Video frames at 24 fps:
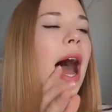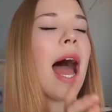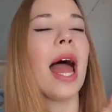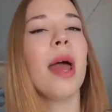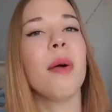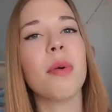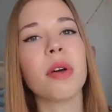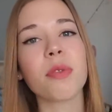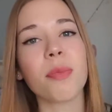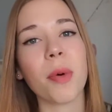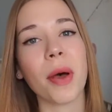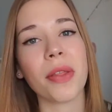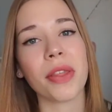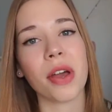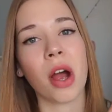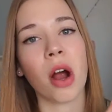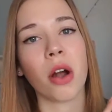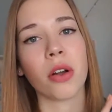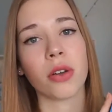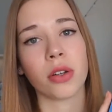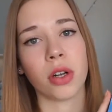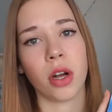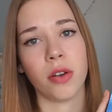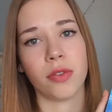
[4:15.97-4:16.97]
I would have bought the
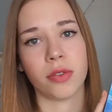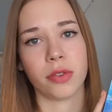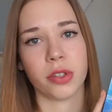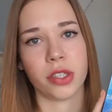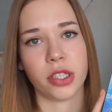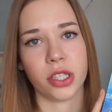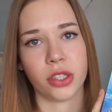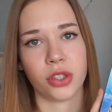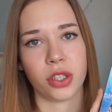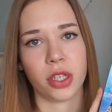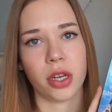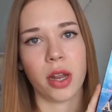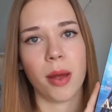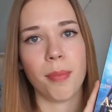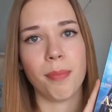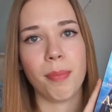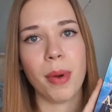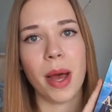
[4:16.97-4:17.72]
hardcover edition,